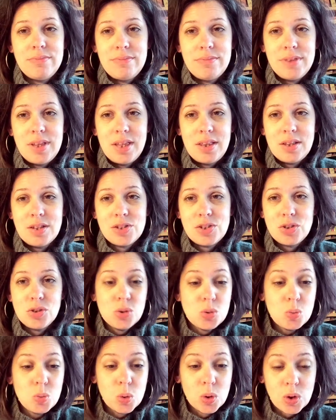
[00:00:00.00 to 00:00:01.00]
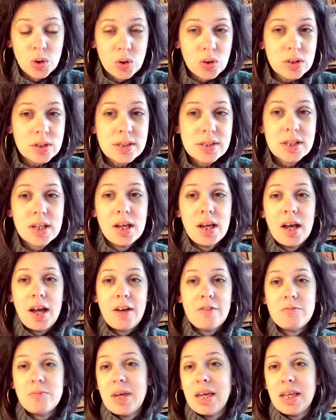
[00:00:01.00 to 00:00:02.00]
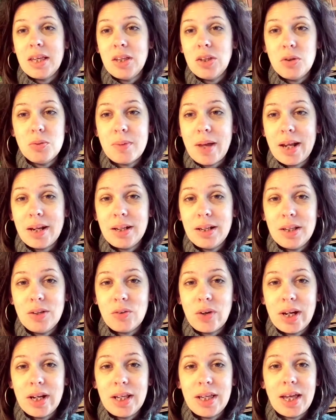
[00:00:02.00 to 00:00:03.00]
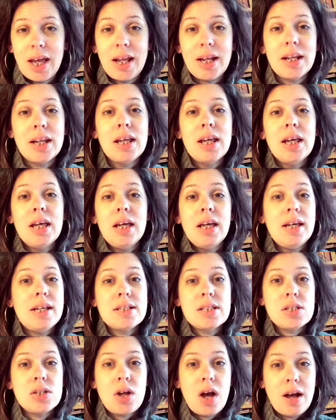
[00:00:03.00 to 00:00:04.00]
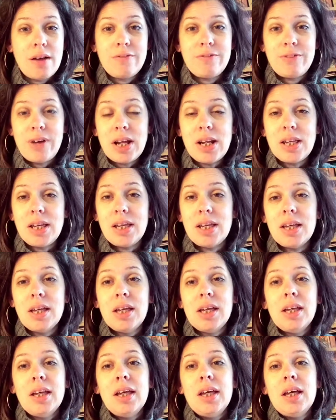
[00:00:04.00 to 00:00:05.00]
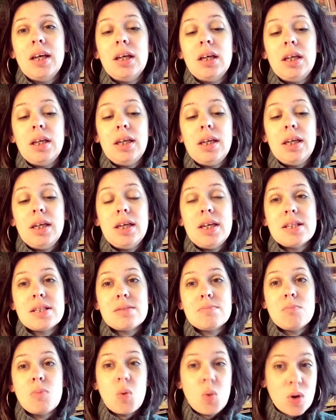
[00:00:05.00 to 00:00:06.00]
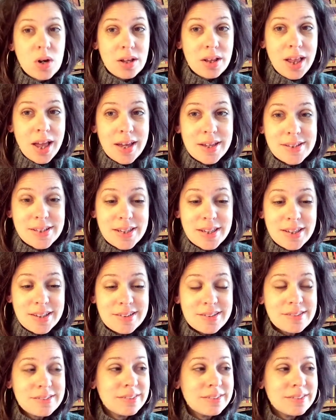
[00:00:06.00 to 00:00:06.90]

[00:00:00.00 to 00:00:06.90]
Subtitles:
in this new world of making humanity great again, it's not funny. It's moralizing.